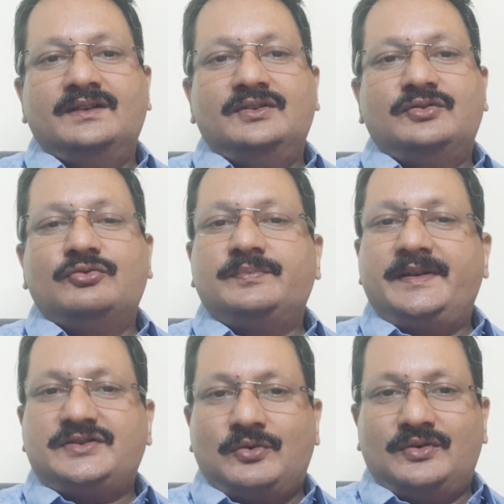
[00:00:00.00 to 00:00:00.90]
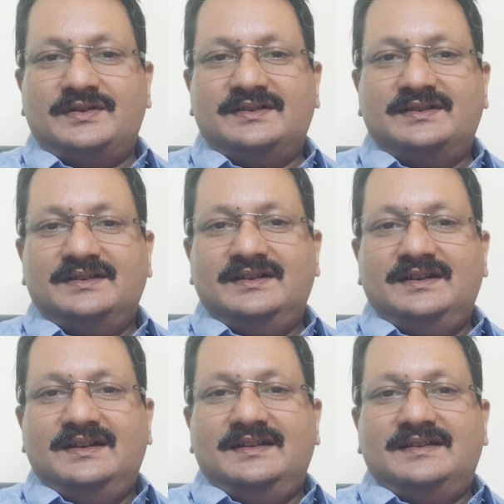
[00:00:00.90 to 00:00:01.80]
Truth be told,
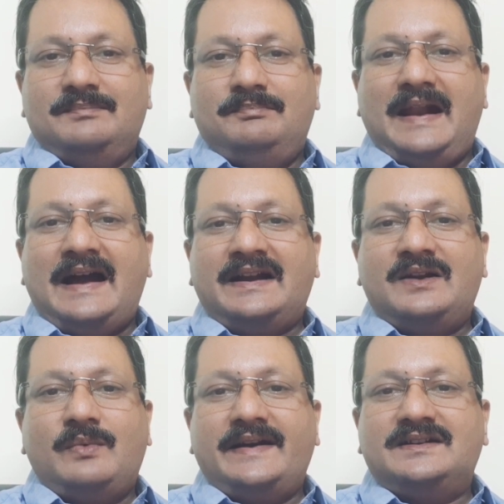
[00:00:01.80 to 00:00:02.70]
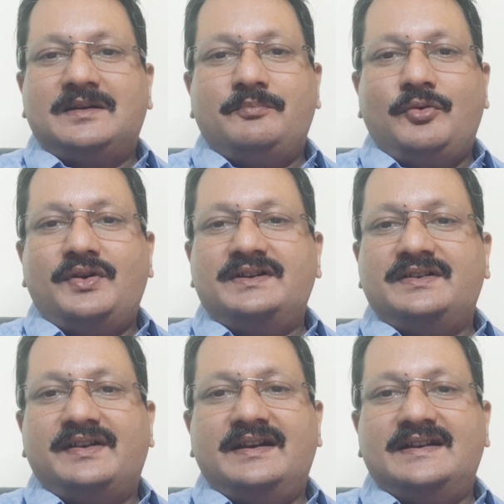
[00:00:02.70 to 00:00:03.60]
the black and white component
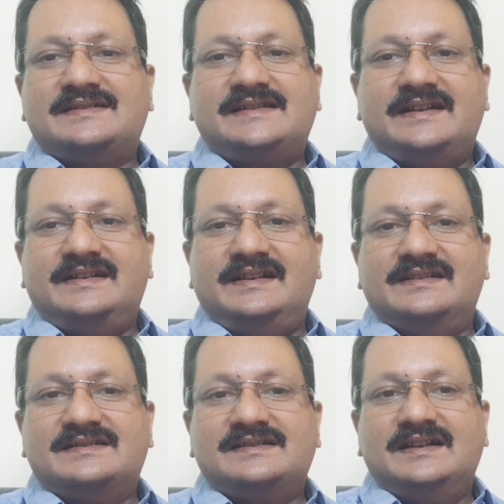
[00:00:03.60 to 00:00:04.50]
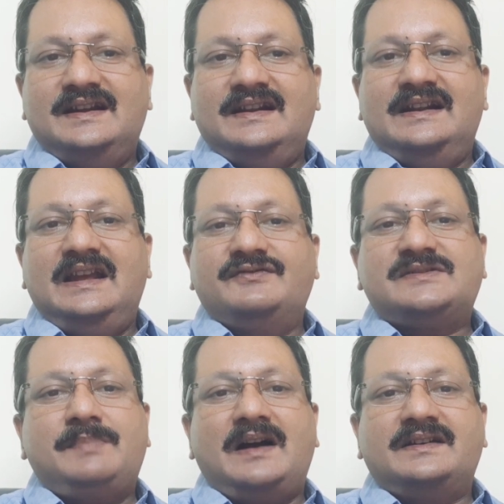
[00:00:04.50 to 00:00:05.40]
in real estate deals
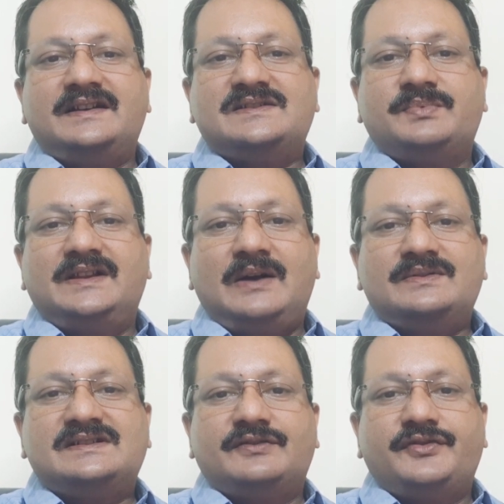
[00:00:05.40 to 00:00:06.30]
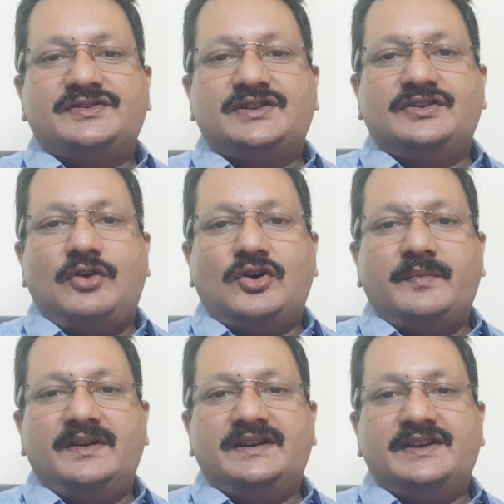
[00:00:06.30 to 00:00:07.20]
leaves parties without sufficient
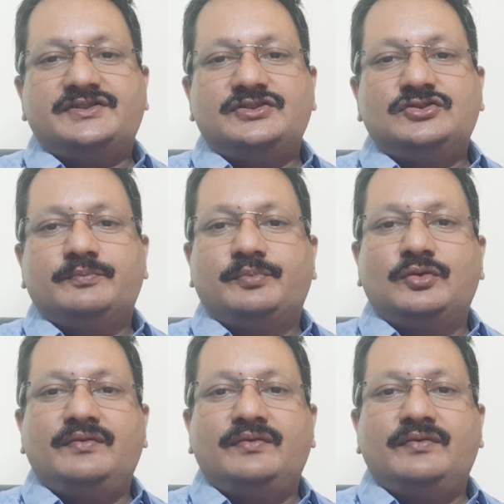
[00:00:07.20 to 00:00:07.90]
documentation to prove